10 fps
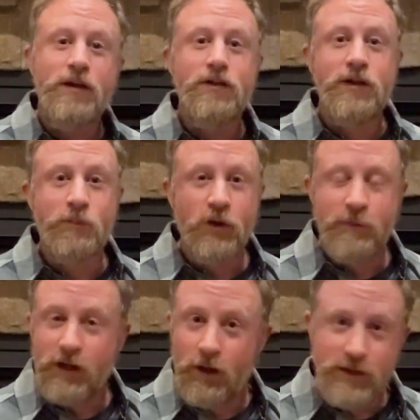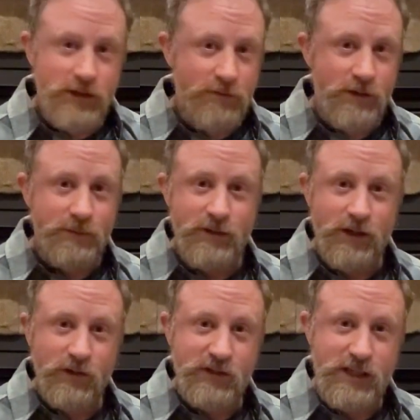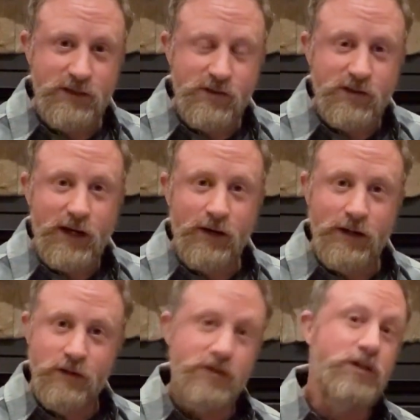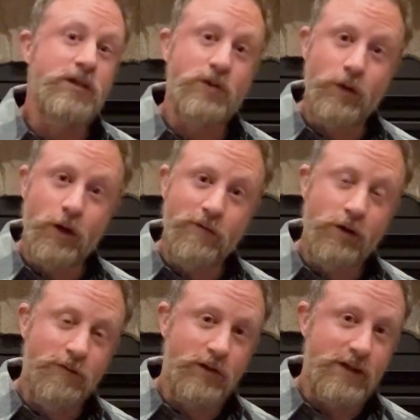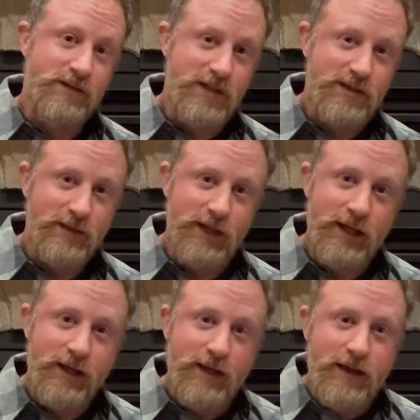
You can put him in all these different, scenes and scenarios, and you can do it over and over consistently.